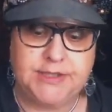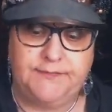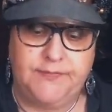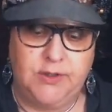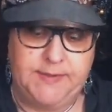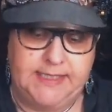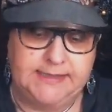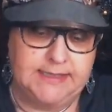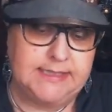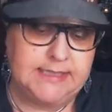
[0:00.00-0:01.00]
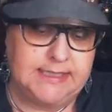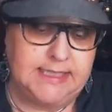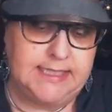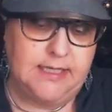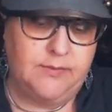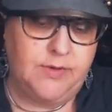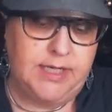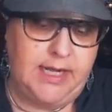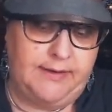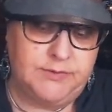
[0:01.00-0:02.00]
a few pieces because I didn't want
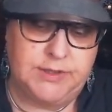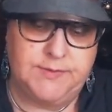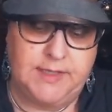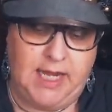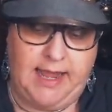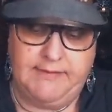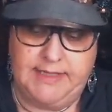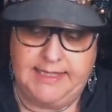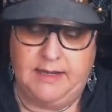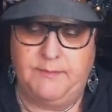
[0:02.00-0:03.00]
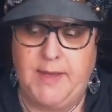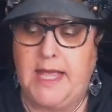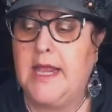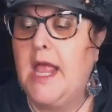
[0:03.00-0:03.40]
you to have to watch me cut everything. But